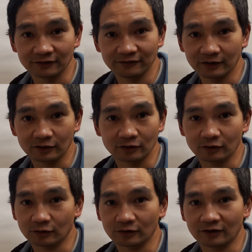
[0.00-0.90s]
the figure
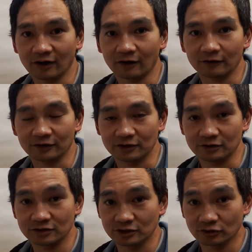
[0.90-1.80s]
or are
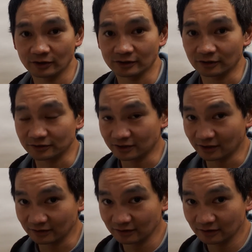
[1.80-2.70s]
new to drawing
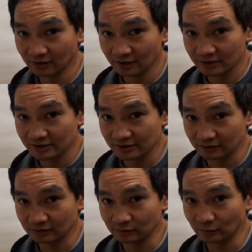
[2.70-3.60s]
altogether.
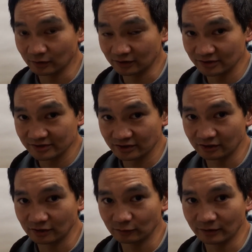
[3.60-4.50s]
So we're going to start
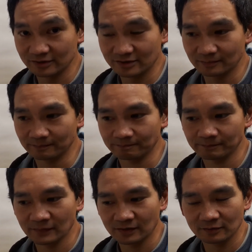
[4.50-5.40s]
out with some
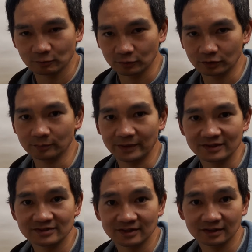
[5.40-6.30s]
real
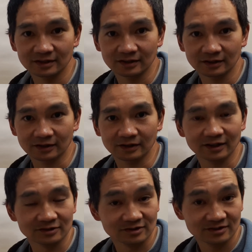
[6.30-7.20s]
basic
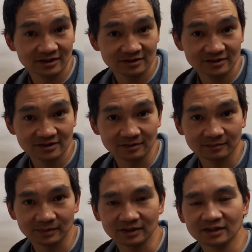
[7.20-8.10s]
exercises
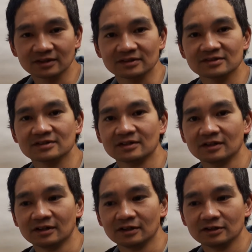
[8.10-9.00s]
because
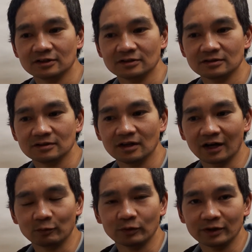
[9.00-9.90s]

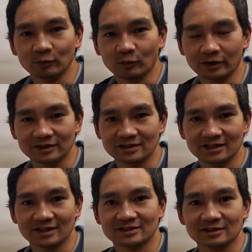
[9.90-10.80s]
I wouldn't want to
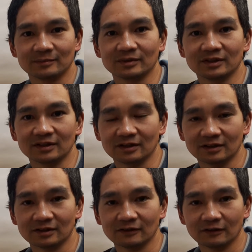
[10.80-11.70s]
take somebody
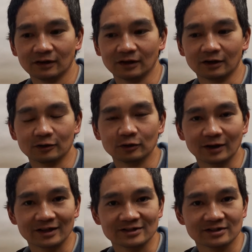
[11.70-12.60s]
who
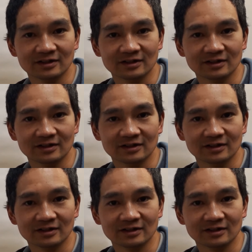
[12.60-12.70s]
has